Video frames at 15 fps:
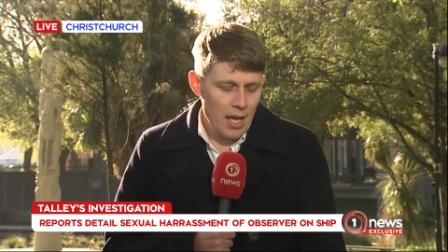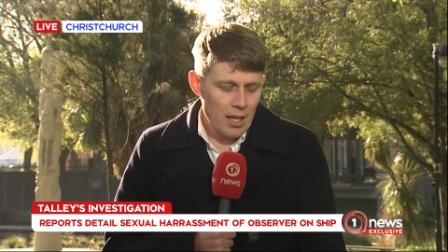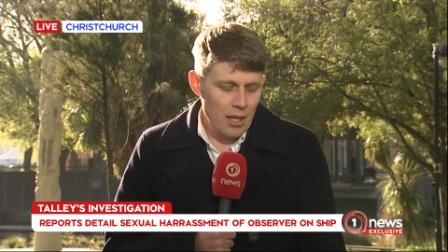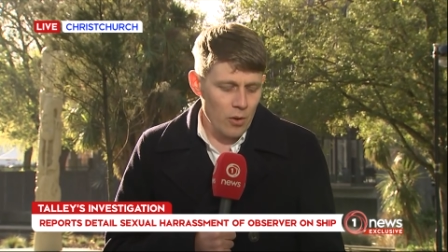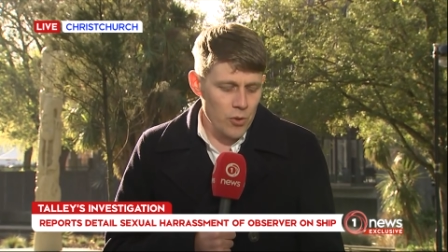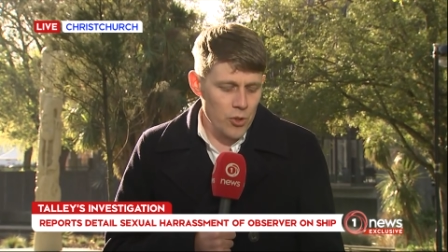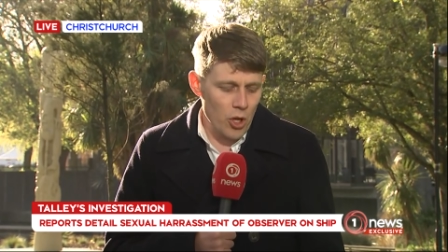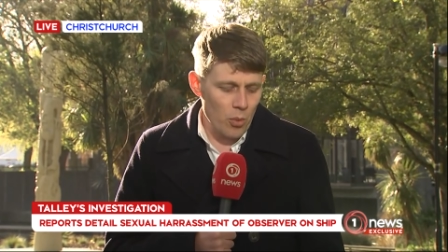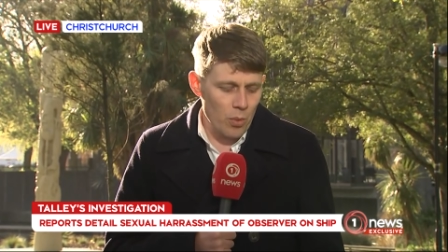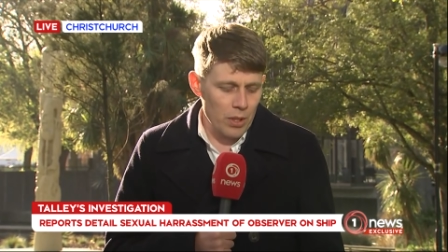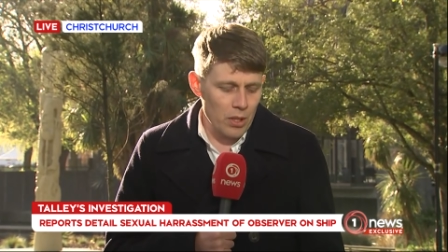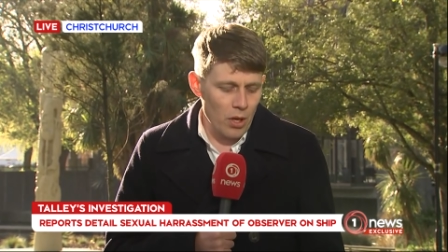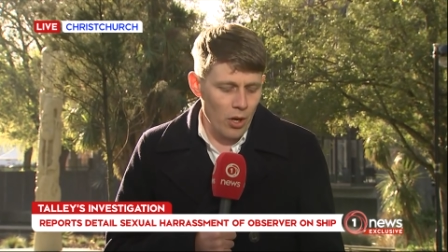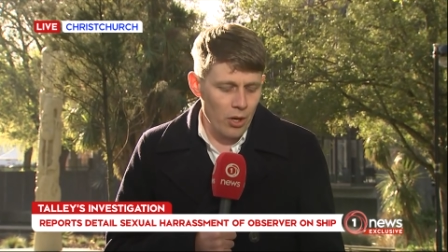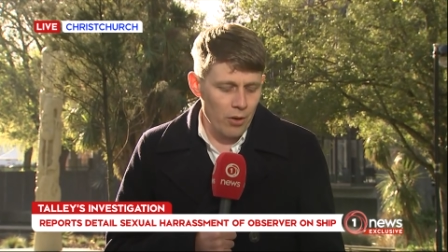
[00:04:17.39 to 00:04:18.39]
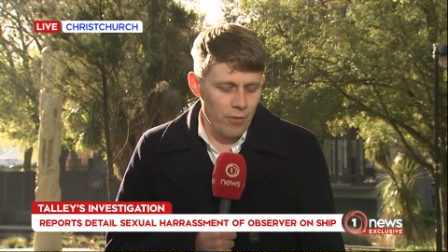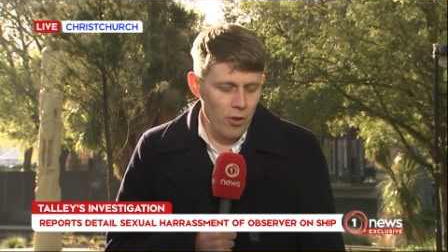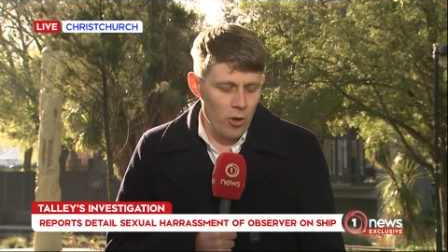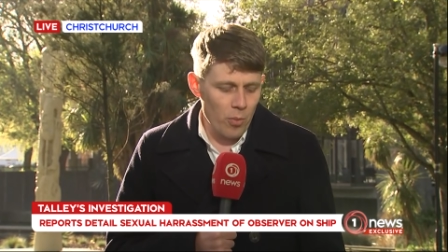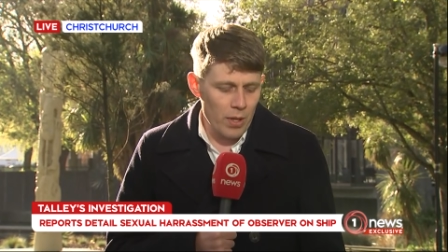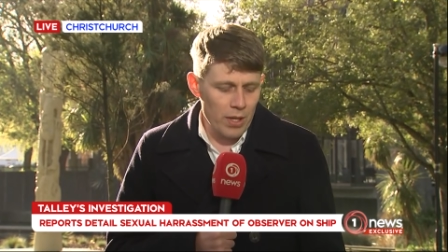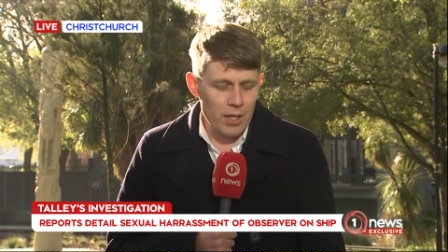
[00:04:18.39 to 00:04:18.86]
They also would not
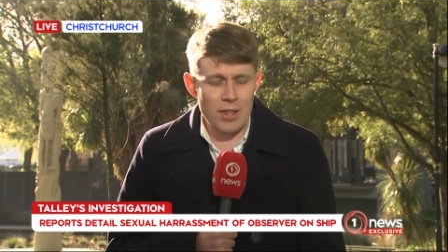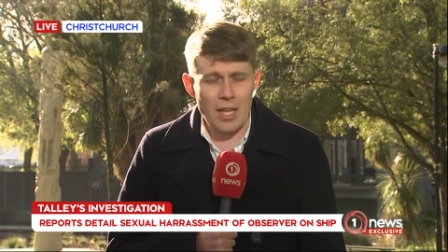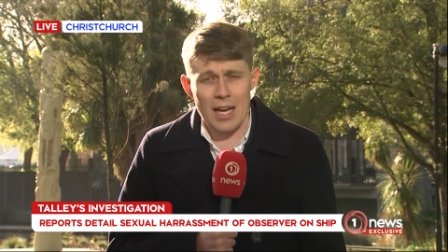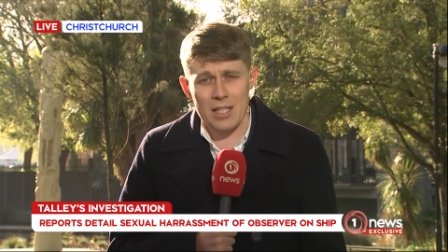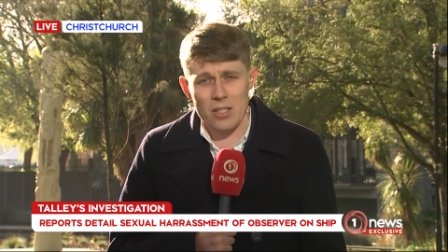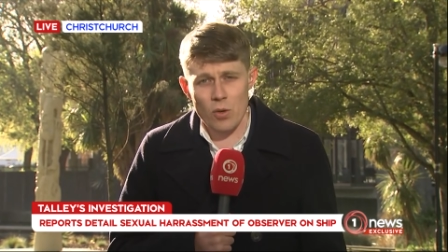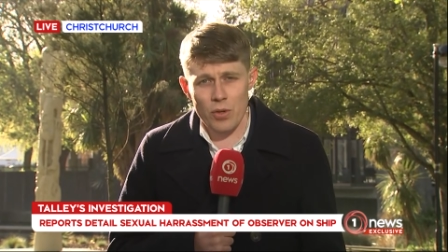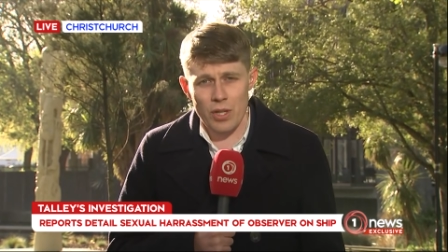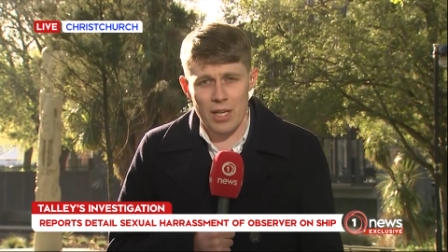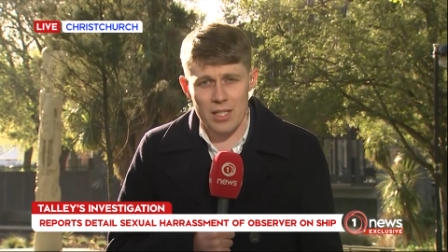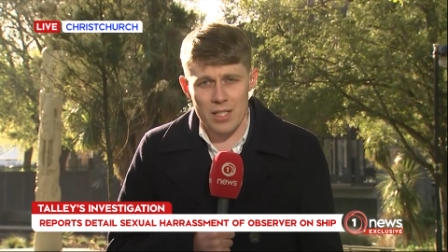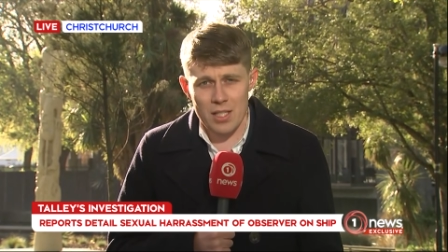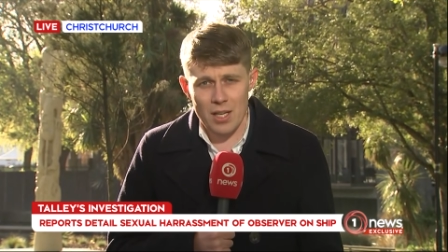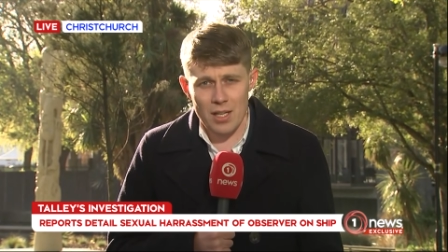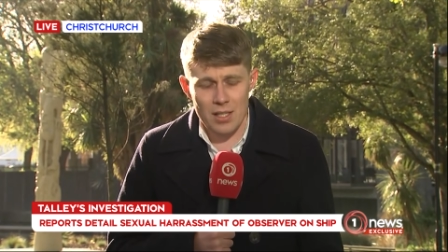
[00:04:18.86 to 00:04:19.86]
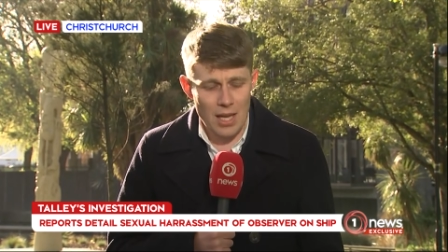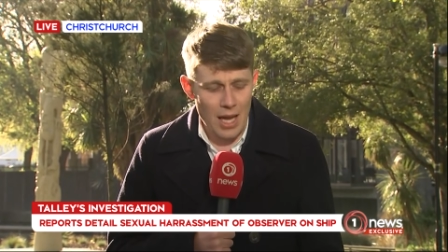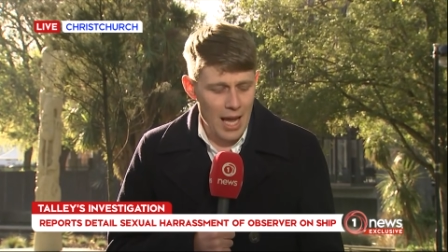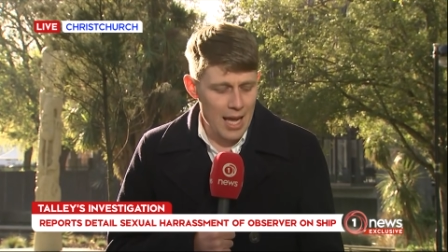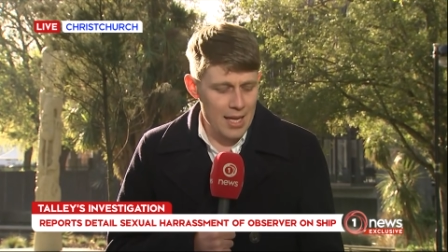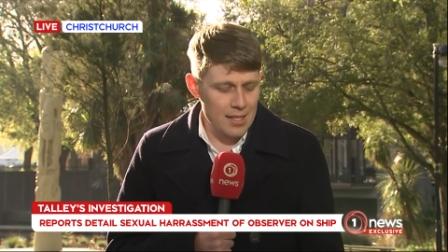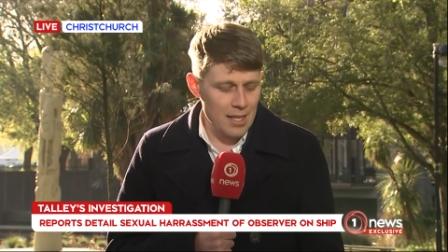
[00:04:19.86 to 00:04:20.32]
confirm whether they saw the incident
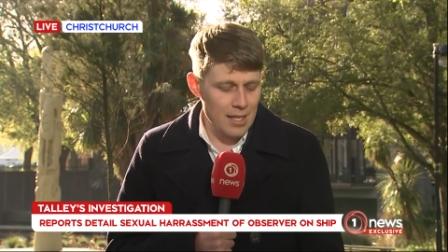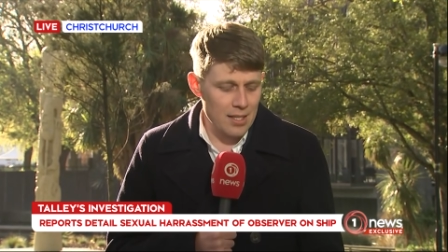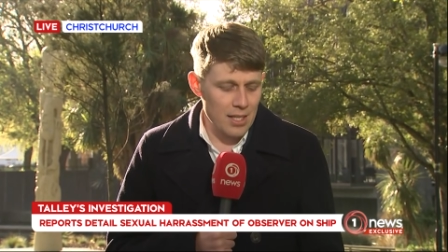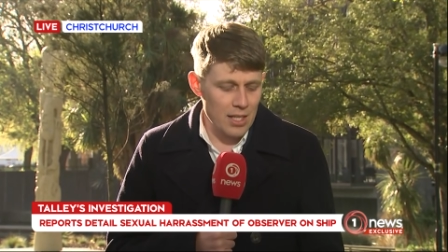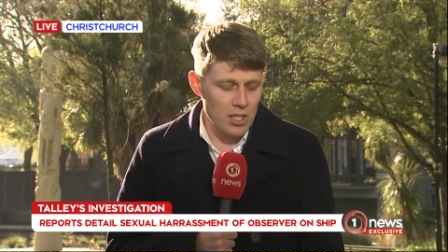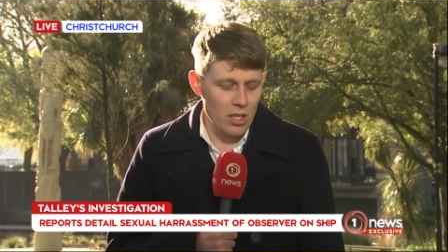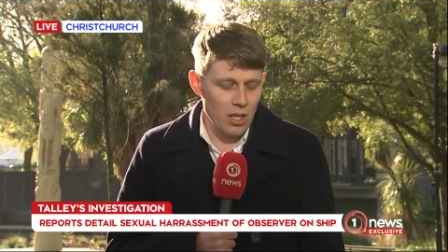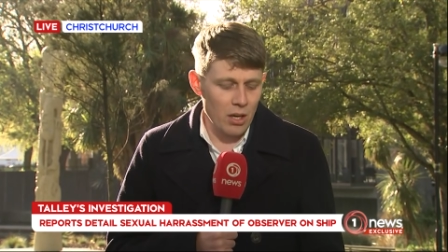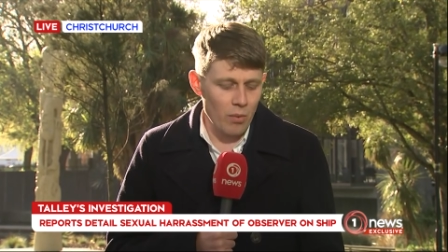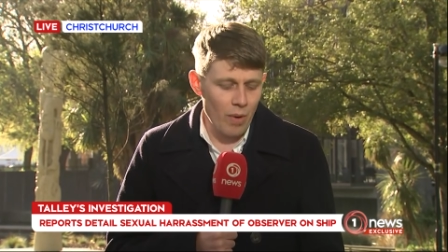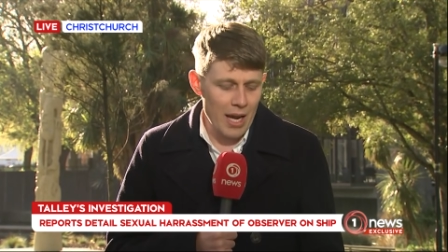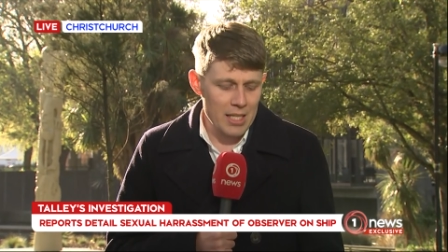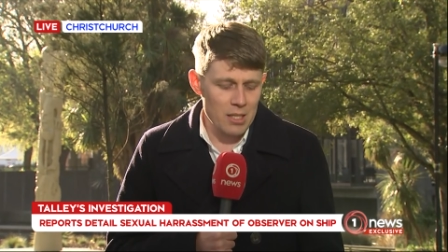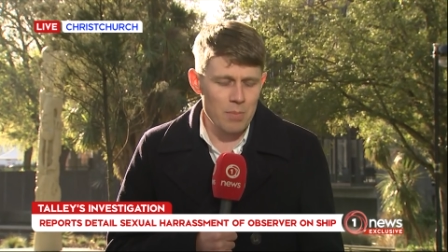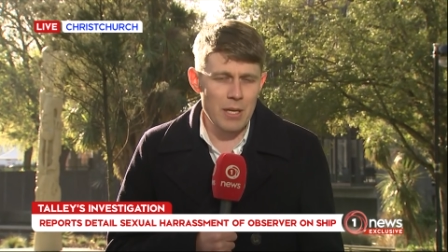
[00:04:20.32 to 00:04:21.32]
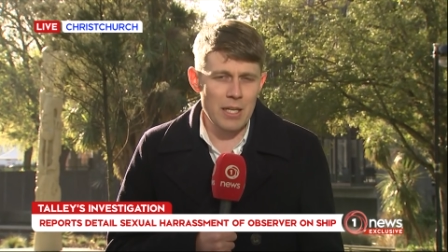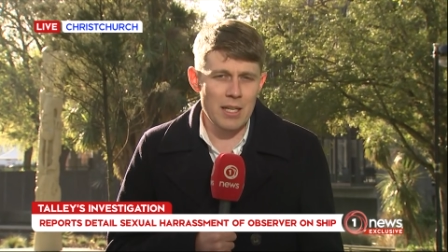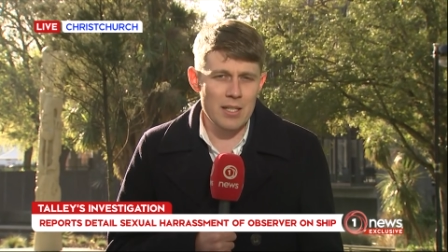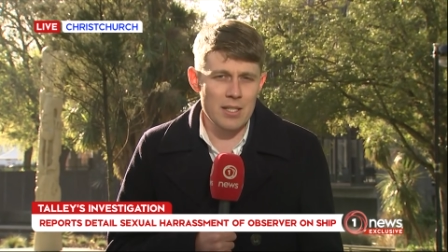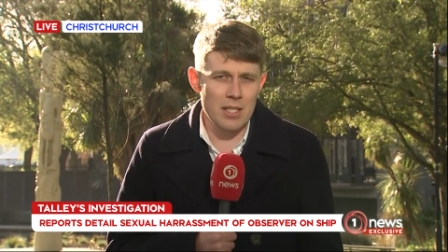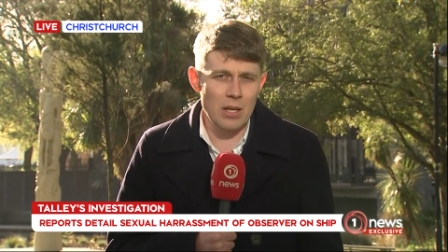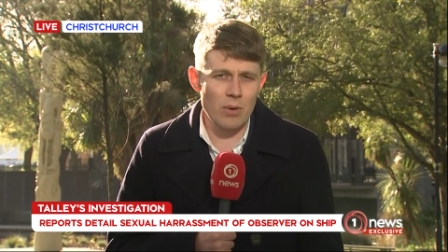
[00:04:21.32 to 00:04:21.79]
as sexual harassment,
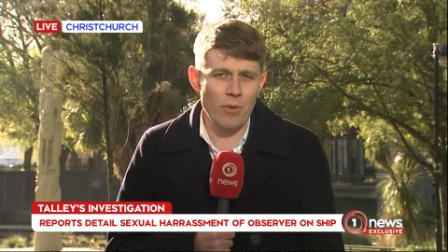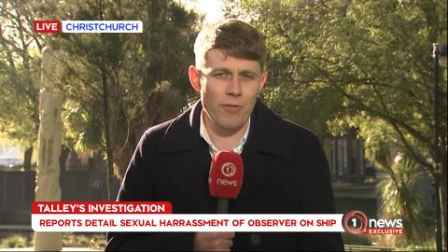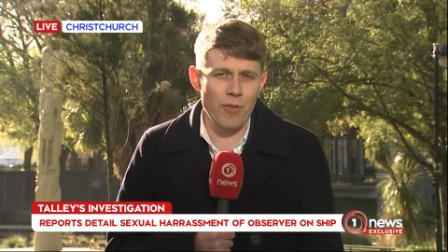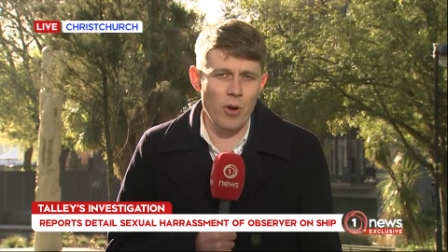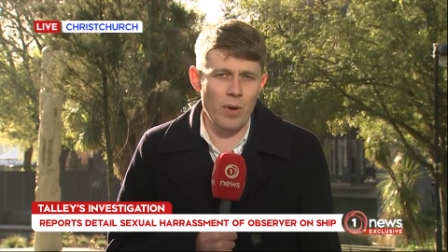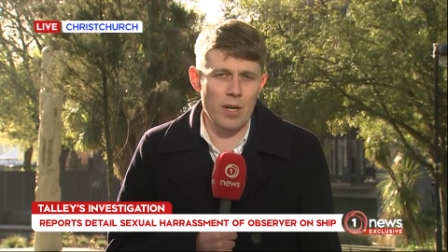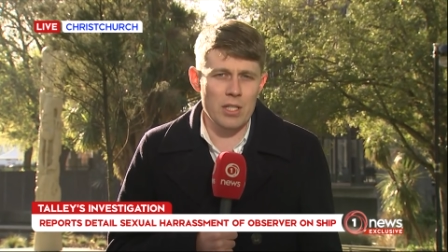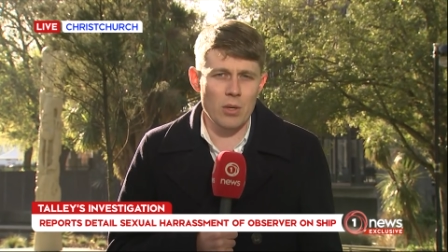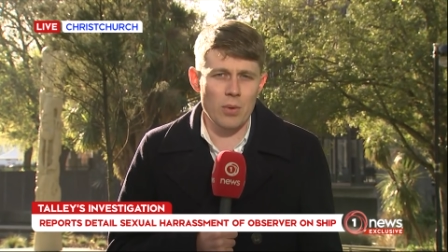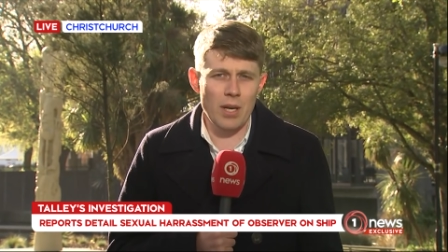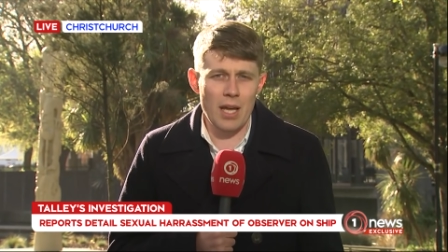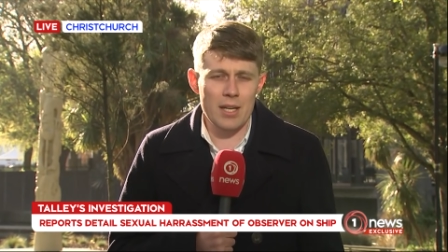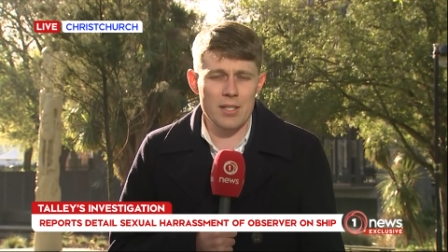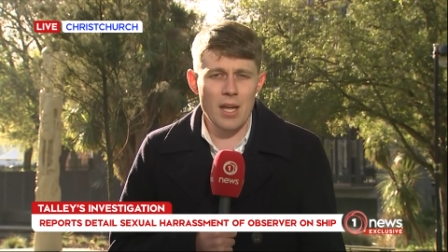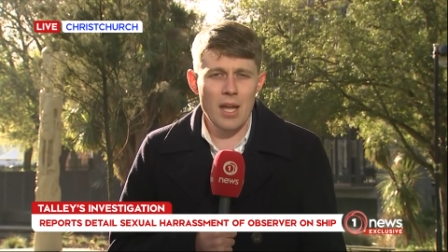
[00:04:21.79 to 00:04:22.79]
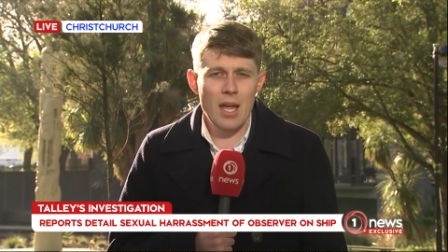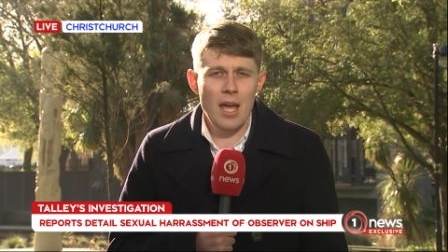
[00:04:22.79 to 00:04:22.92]
instead, referring to it as